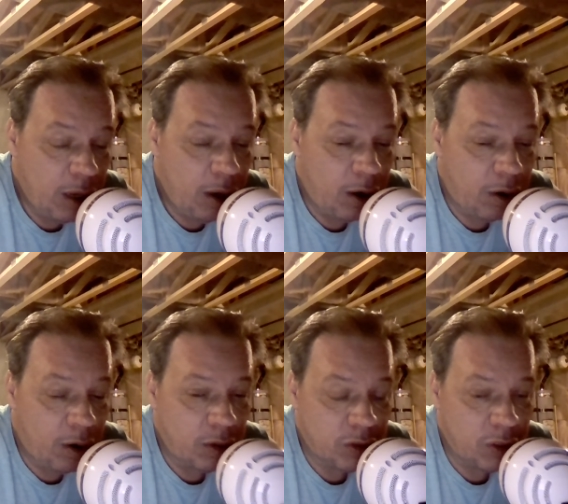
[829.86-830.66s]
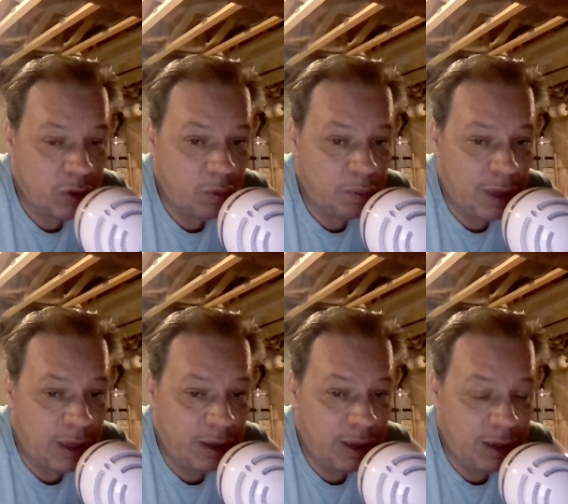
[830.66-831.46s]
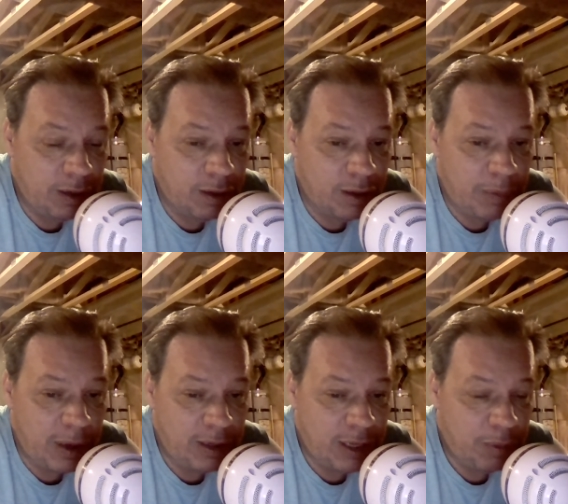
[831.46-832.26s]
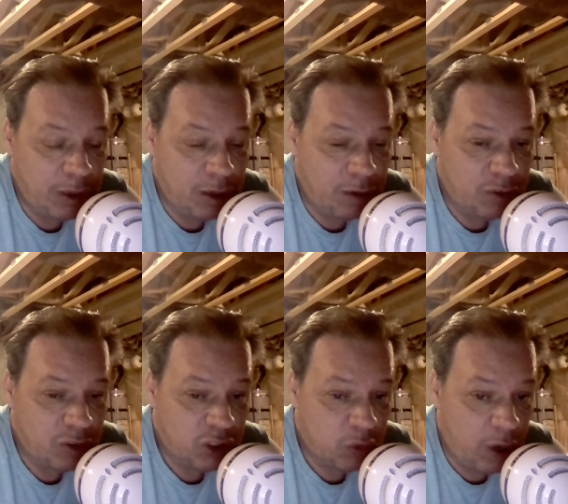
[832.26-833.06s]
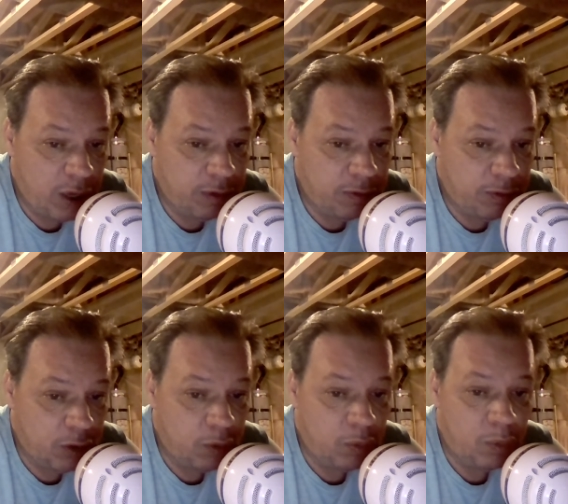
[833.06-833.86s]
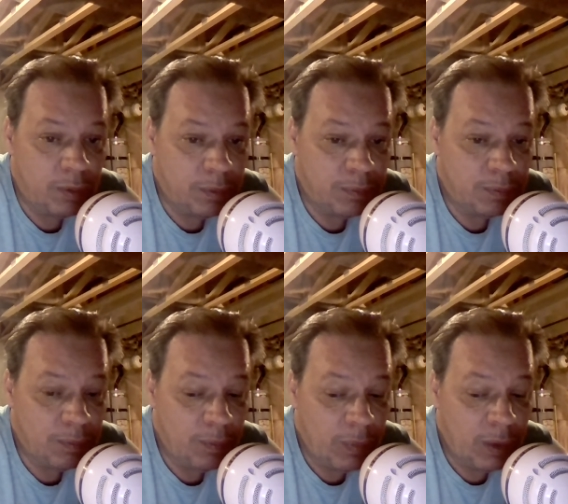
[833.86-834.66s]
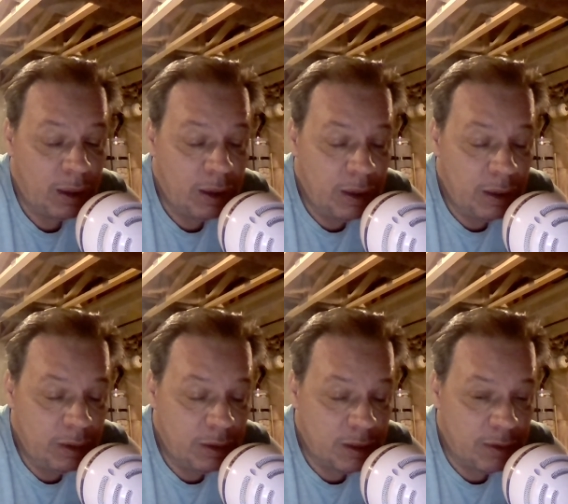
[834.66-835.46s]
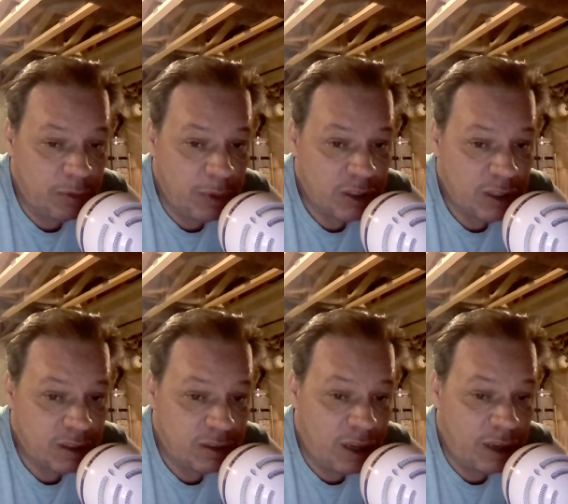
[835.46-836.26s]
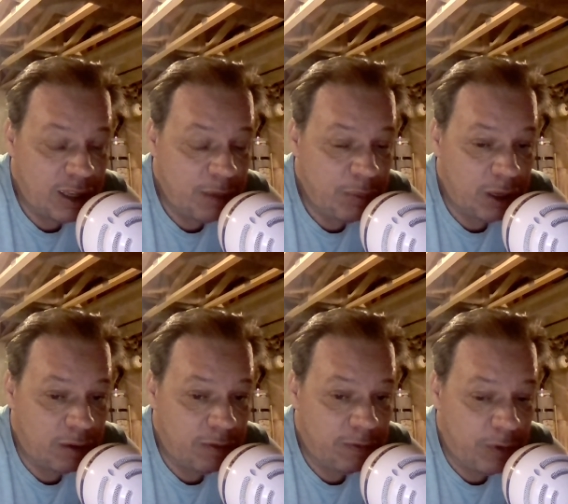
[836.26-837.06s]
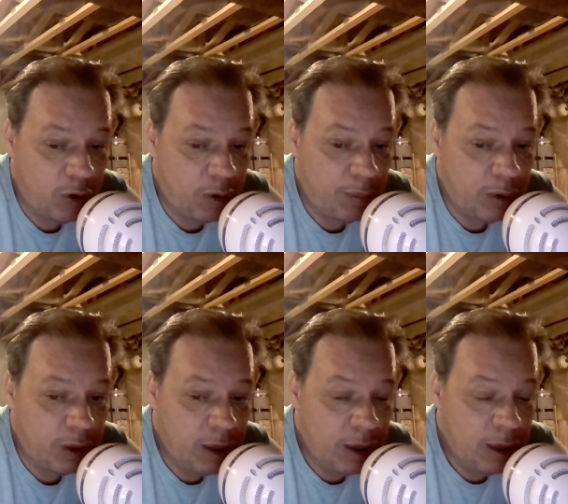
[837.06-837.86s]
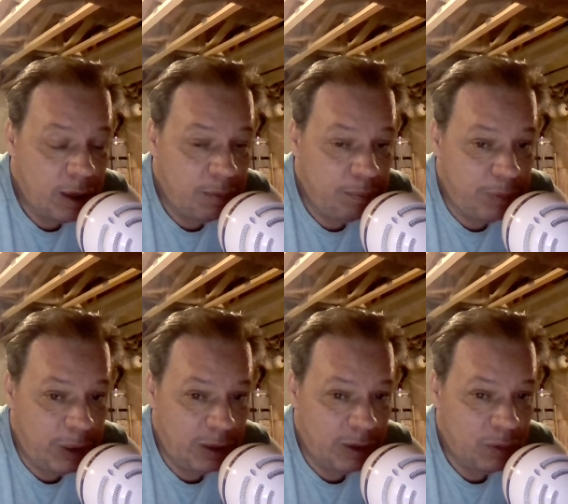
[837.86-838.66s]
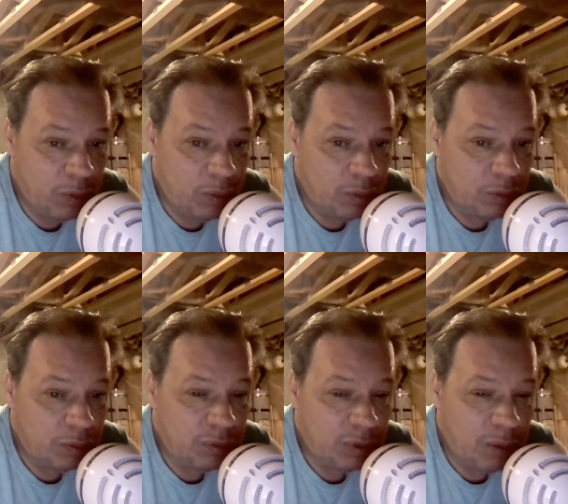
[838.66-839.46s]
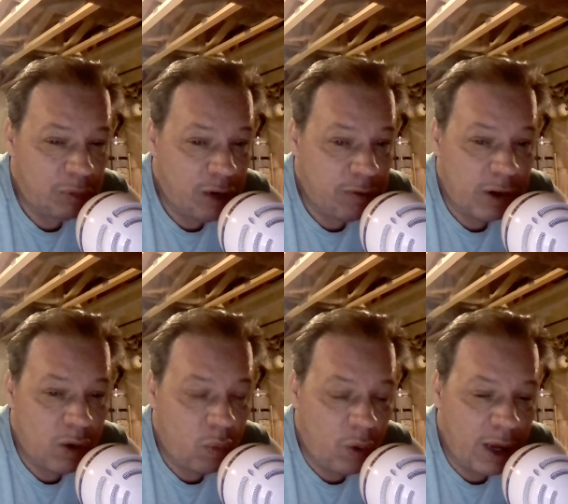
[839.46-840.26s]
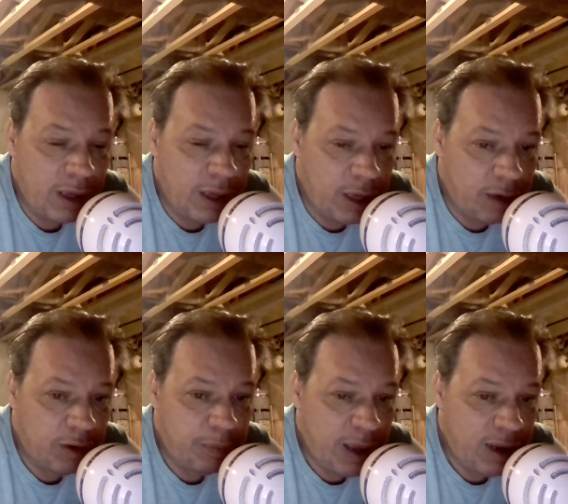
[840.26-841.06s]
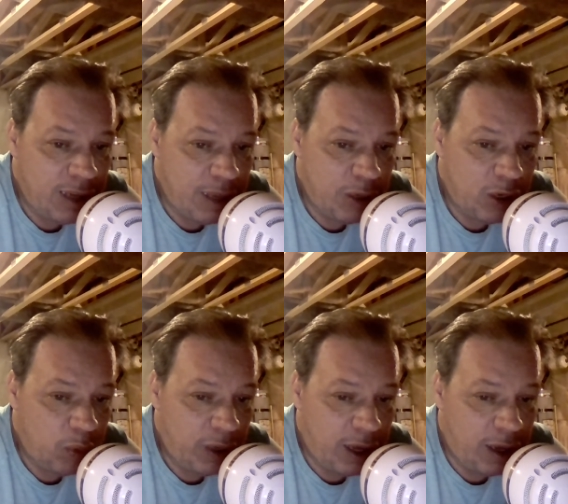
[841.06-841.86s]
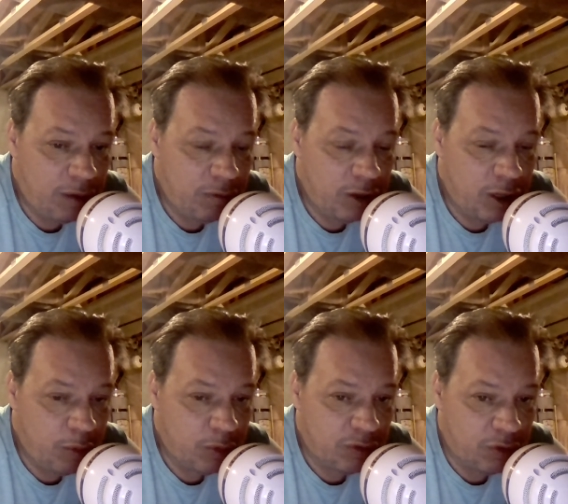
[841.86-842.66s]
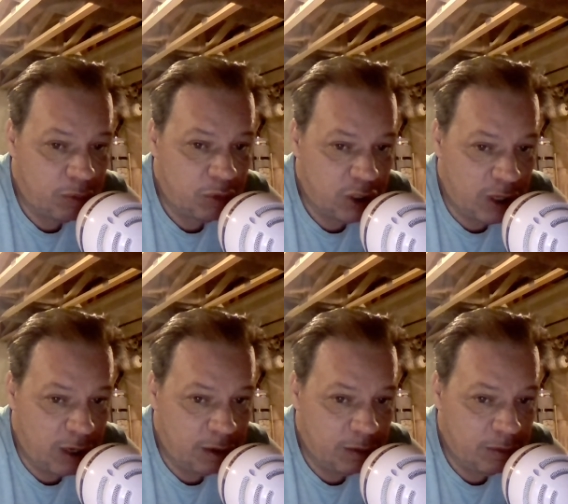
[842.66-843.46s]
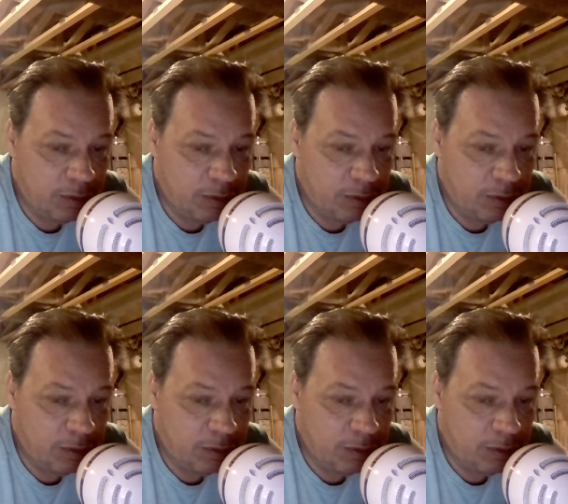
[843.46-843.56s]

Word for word: are also playing another pandemic of swine flu. This information has not yet been confirmed, but I'm trying to figure out why every pandemic we have comes from China.